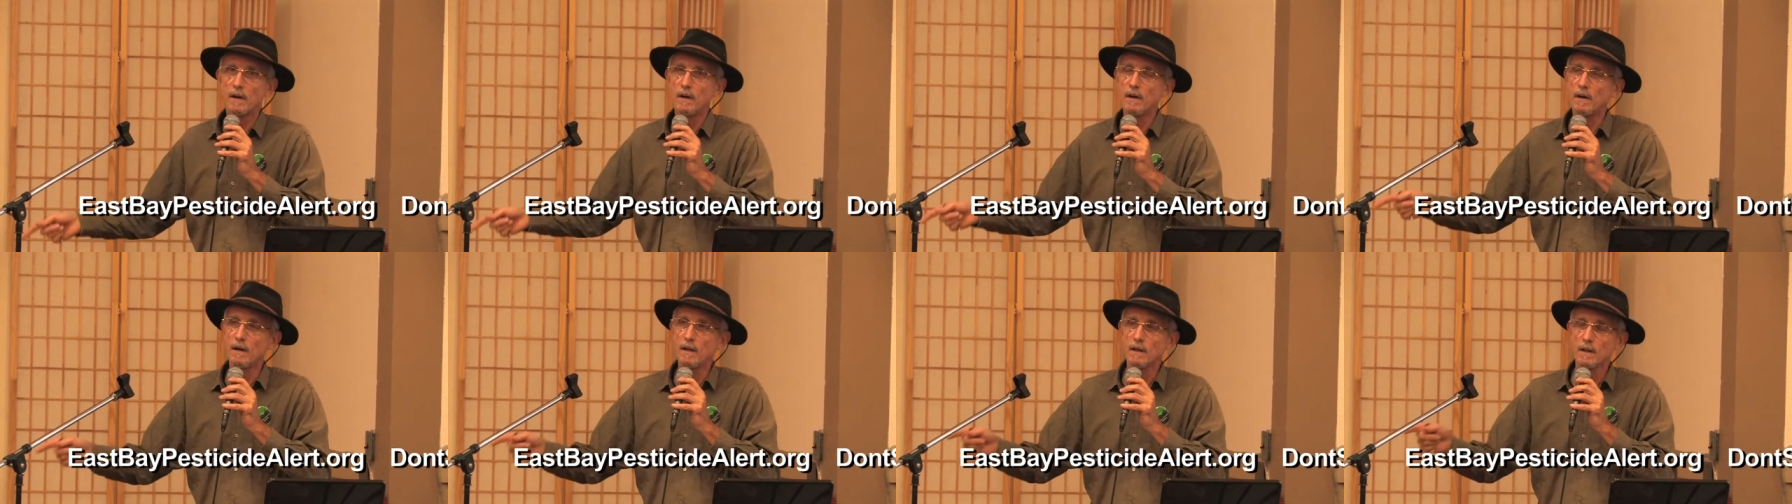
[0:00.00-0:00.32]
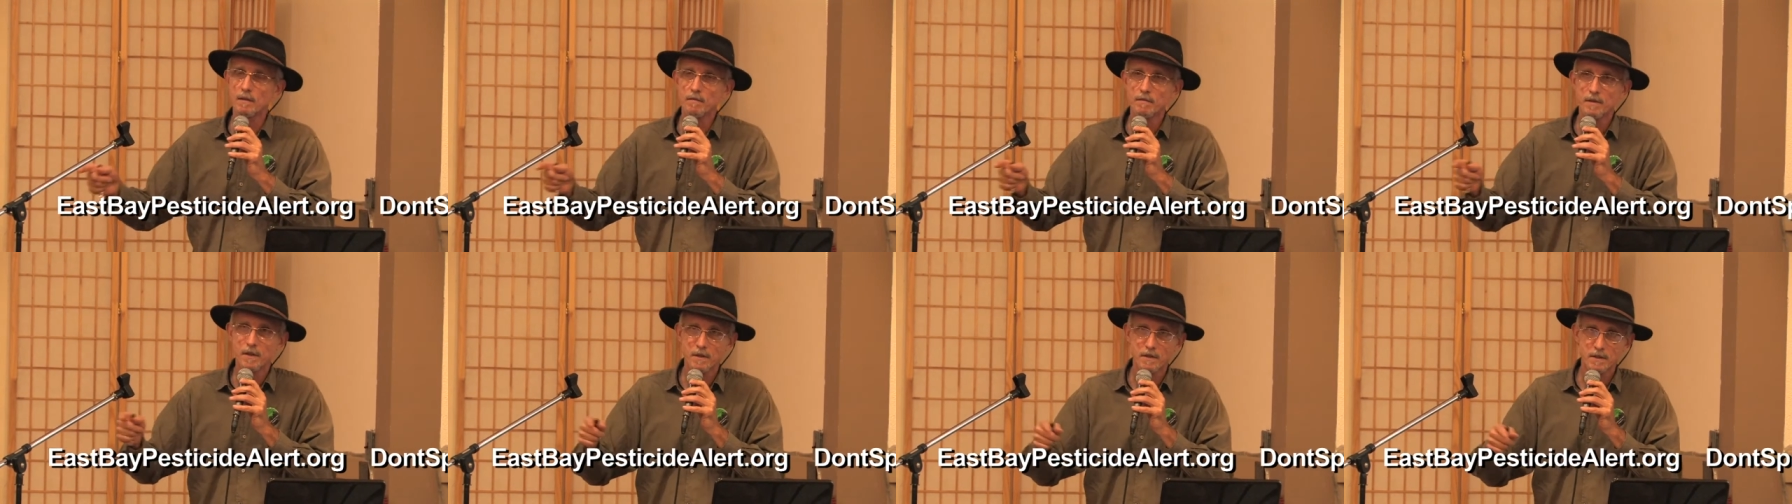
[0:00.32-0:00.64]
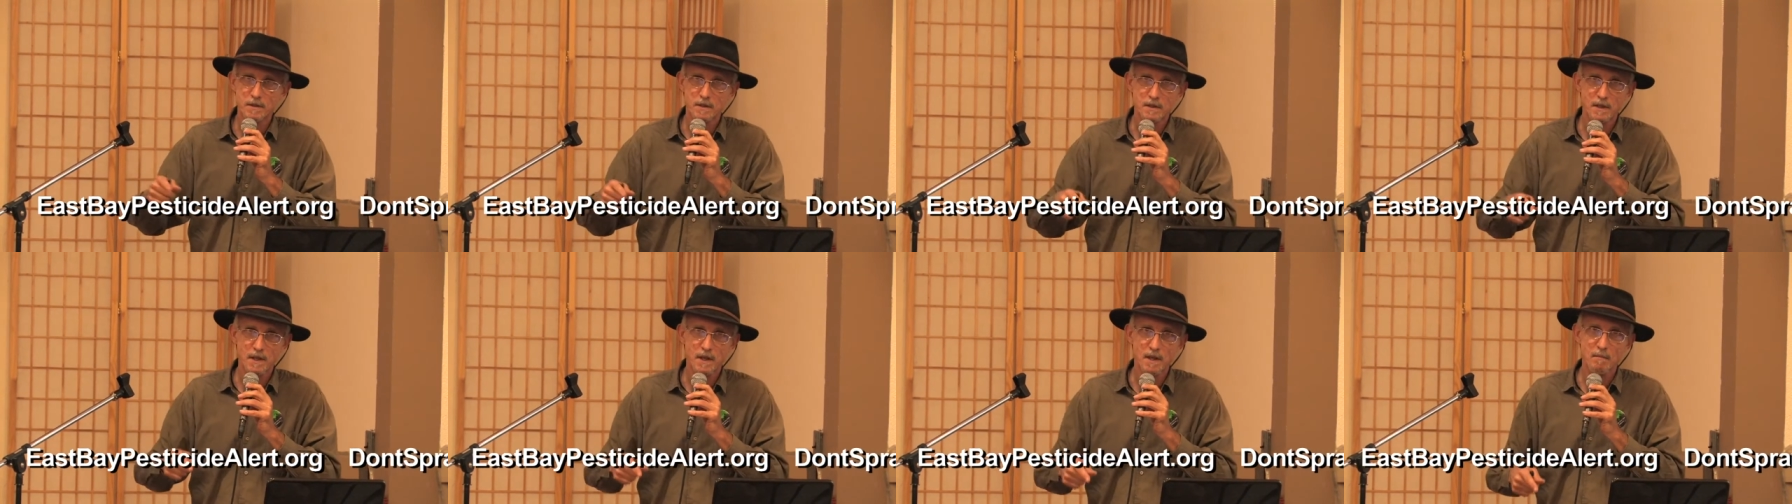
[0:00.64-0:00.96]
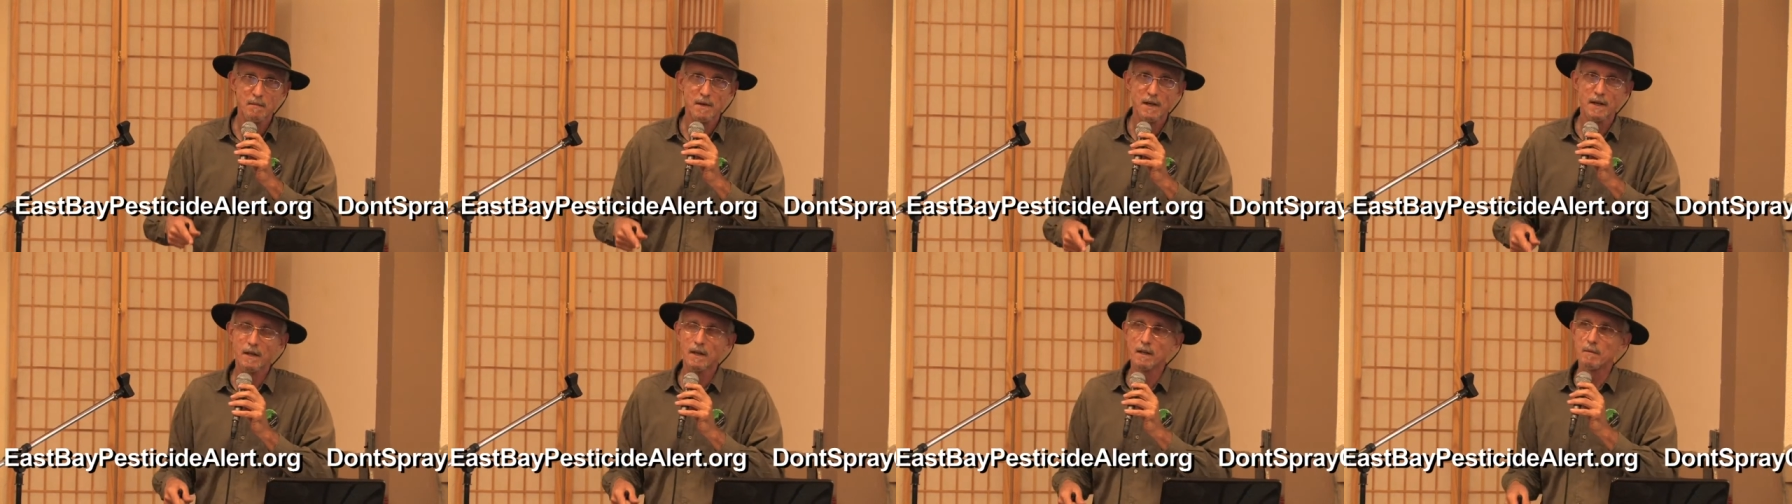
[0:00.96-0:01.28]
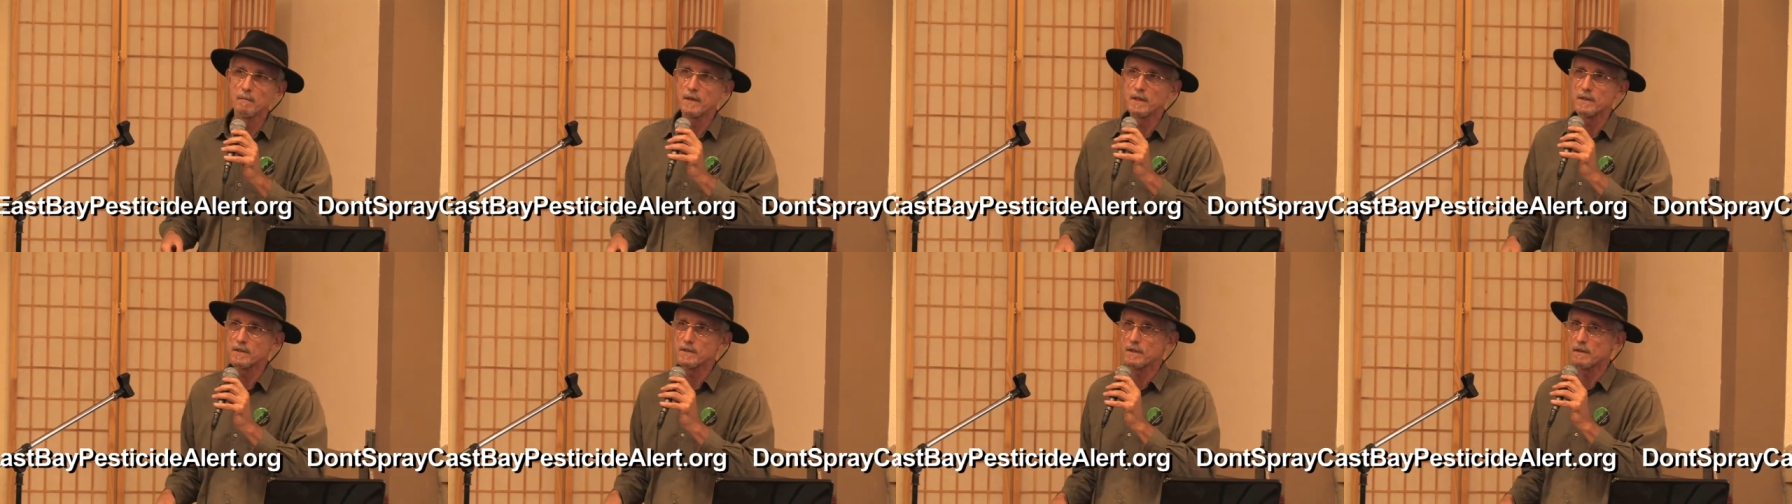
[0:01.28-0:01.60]
All of those same
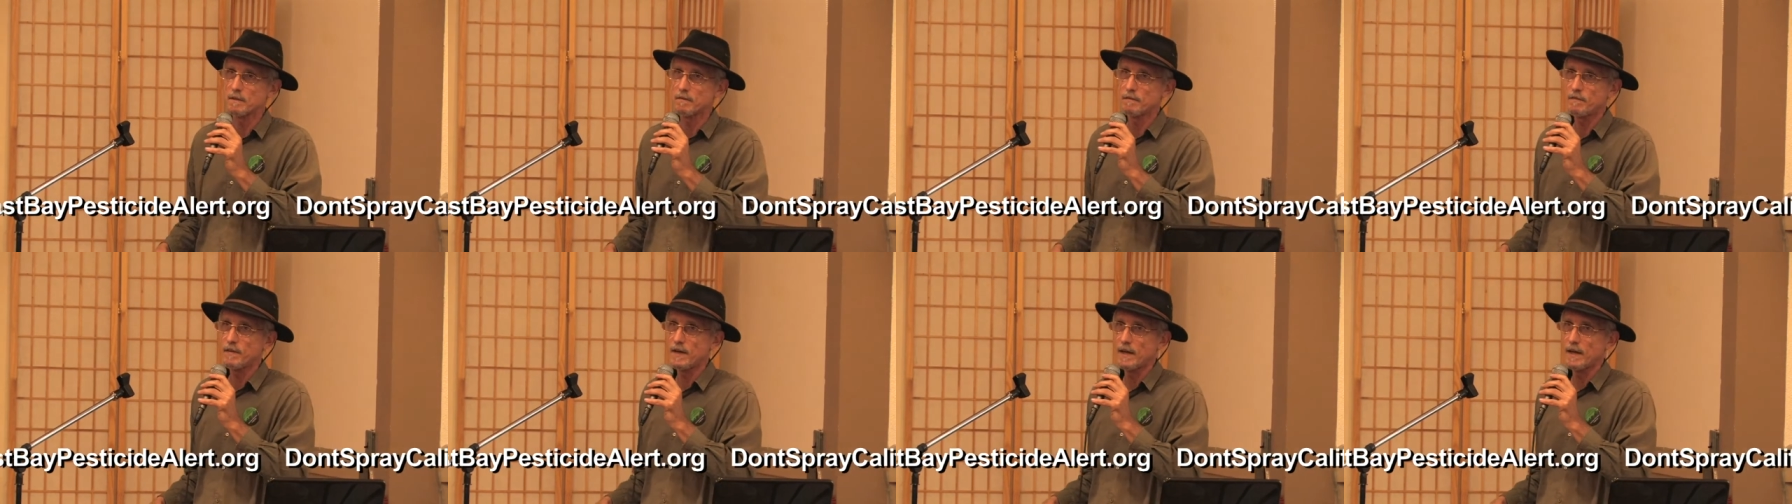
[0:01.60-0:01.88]
elements are